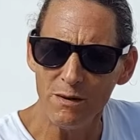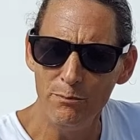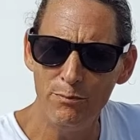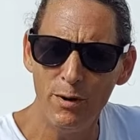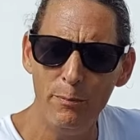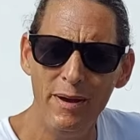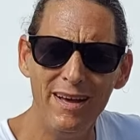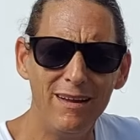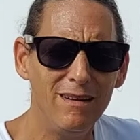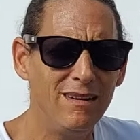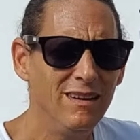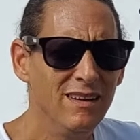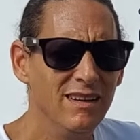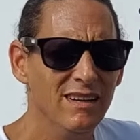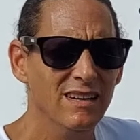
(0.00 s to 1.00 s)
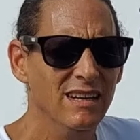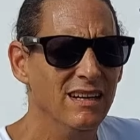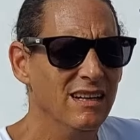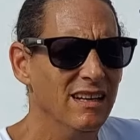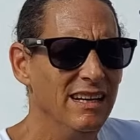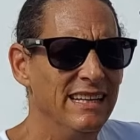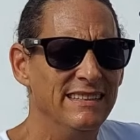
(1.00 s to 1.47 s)
Propel
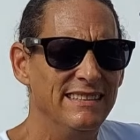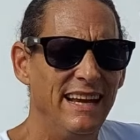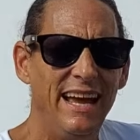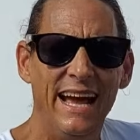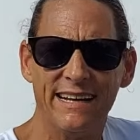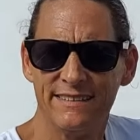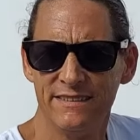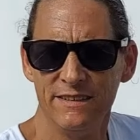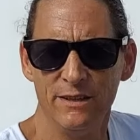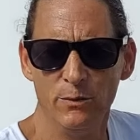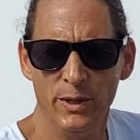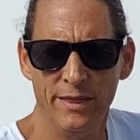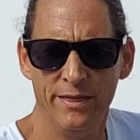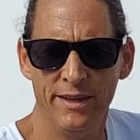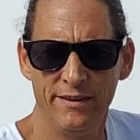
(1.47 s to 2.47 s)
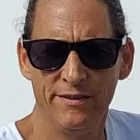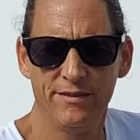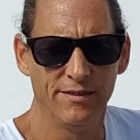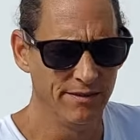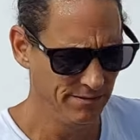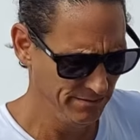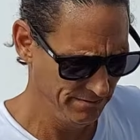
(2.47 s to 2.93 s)
is excellent with
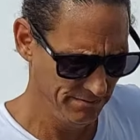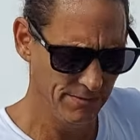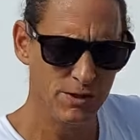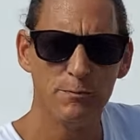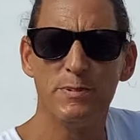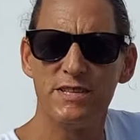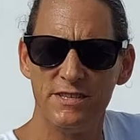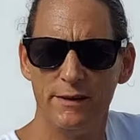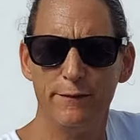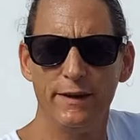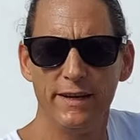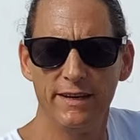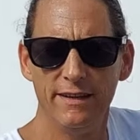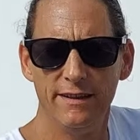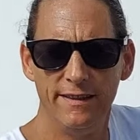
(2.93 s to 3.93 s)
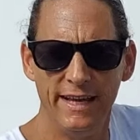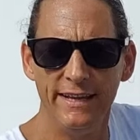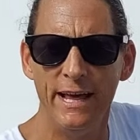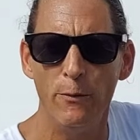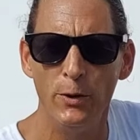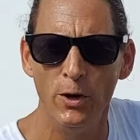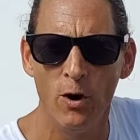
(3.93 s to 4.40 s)
this specific thing
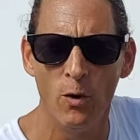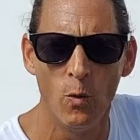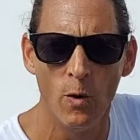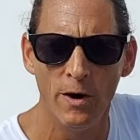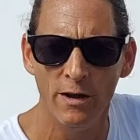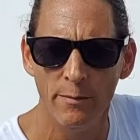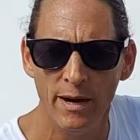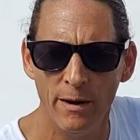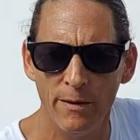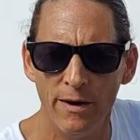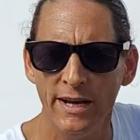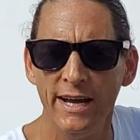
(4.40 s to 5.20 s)
that we all worry about.